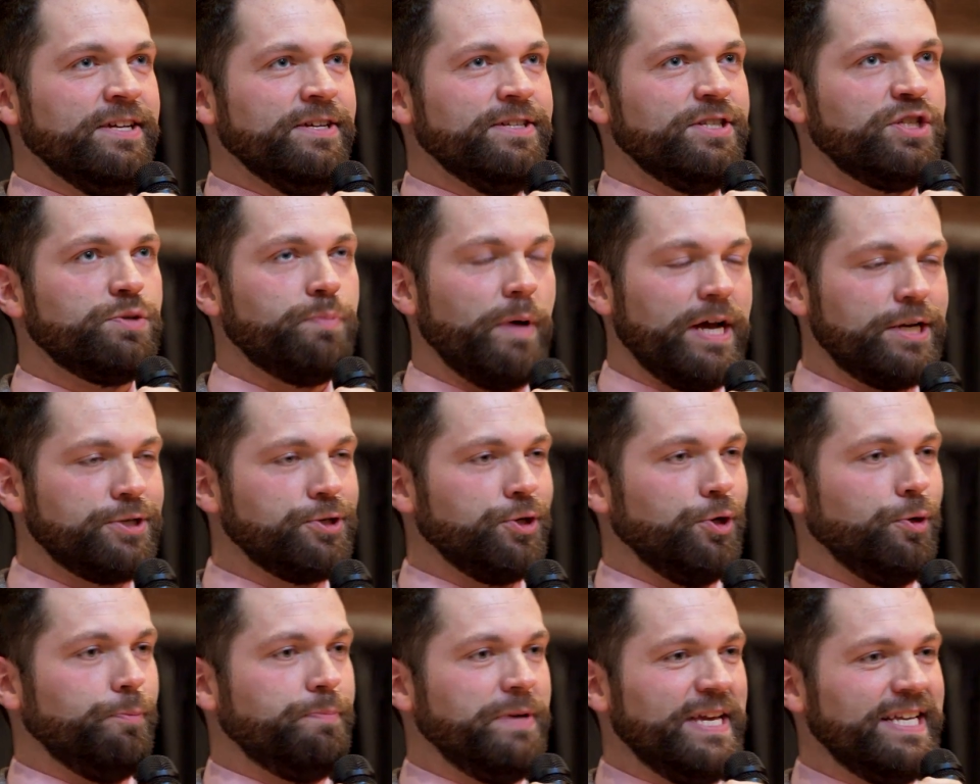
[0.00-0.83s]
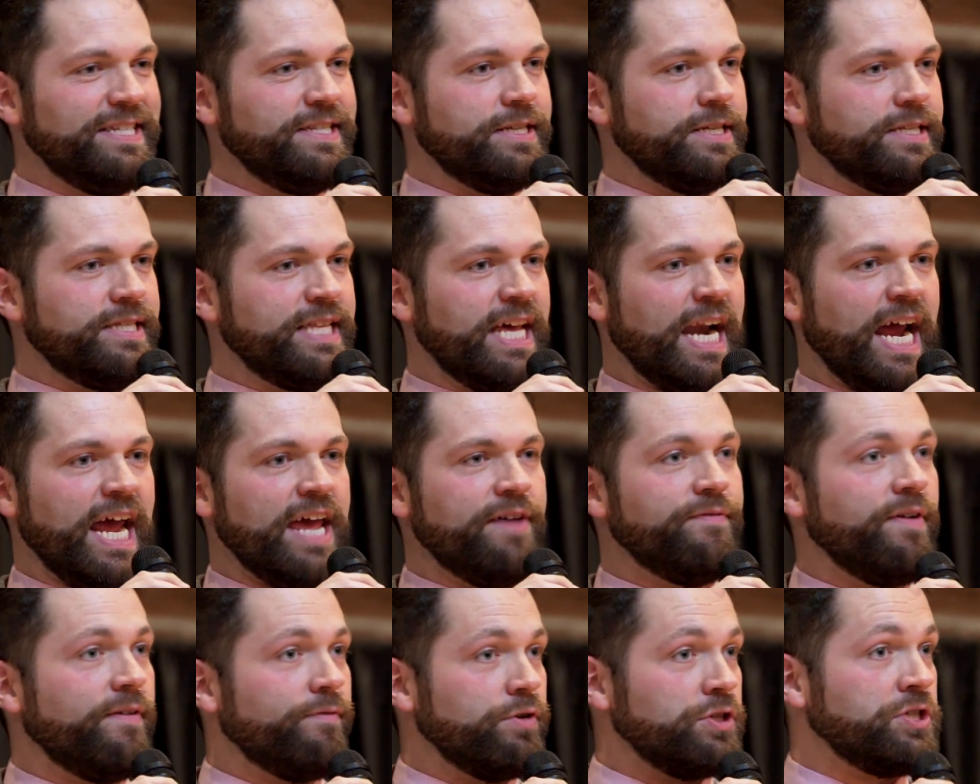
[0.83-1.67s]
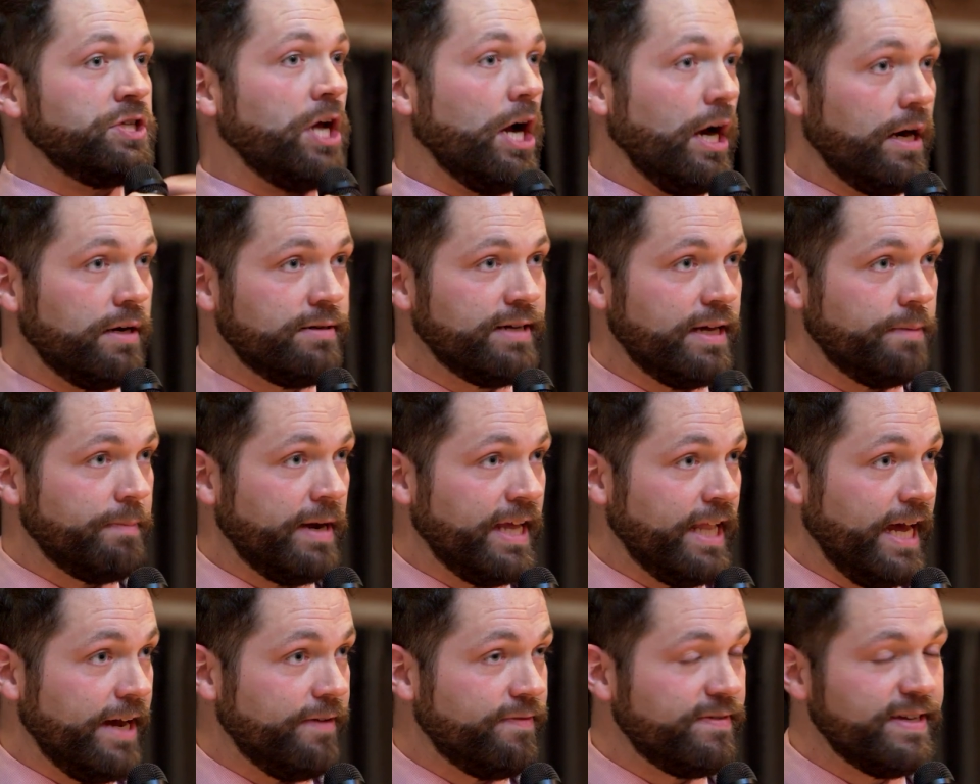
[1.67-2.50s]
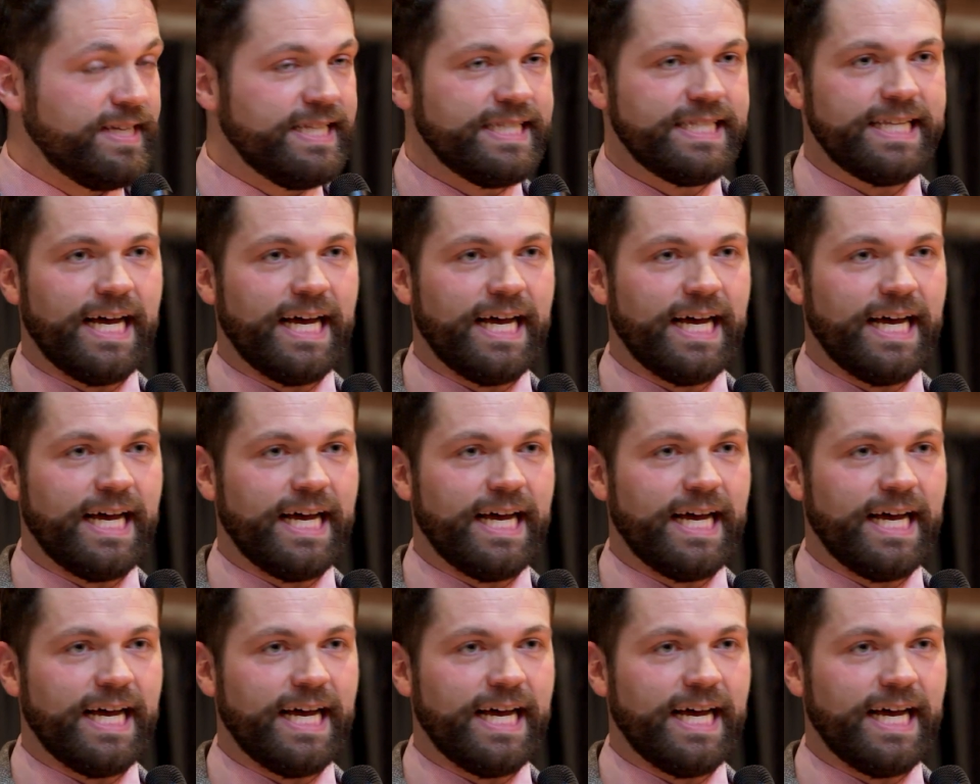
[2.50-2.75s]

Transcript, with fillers: special pieces that I have ever sung in my life.